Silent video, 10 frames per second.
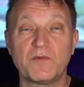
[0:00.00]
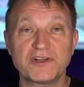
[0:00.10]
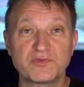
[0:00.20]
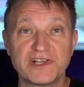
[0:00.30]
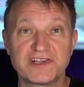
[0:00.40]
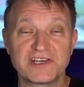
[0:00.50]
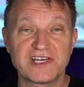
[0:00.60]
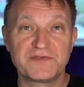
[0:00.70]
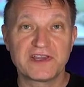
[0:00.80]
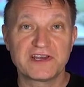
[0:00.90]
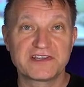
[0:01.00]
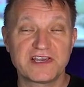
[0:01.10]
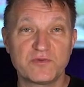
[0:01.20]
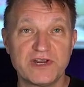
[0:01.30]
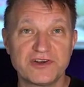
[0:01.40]
And what's really significant is
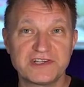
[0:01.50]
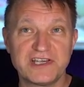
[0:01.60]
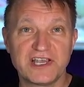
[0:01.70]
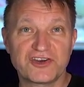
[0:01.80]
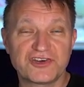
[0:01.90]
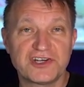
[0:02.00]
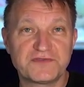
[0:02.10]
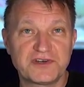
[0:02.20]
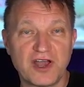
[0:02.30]
that we are seeing a shift